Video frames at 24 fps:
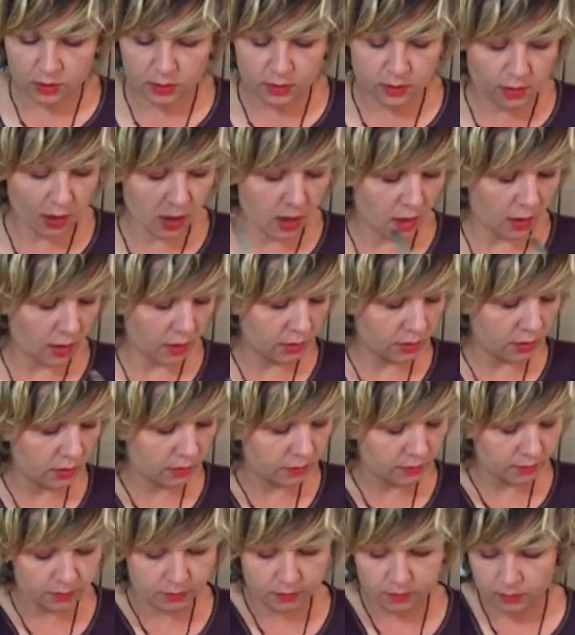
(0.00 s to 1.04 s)
inside.
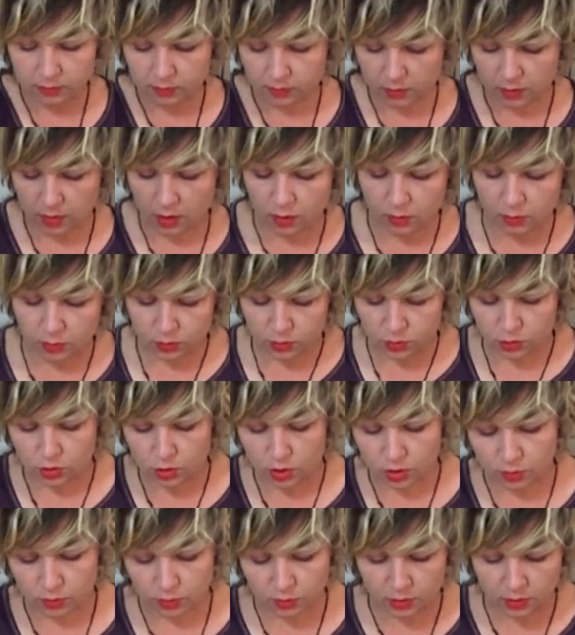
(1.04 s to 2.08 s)
I will
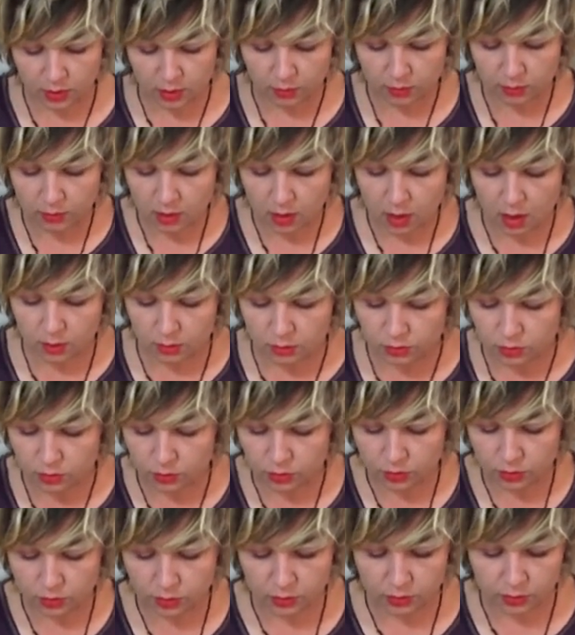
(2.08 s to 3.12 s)
show you now how to
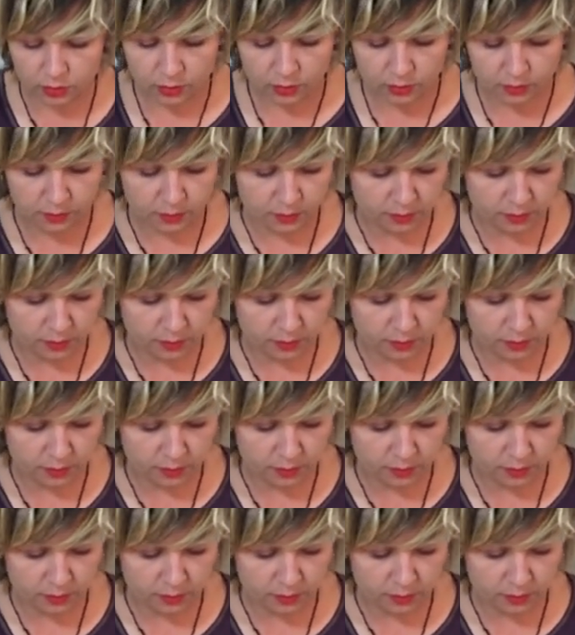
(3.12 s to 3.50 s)
do it.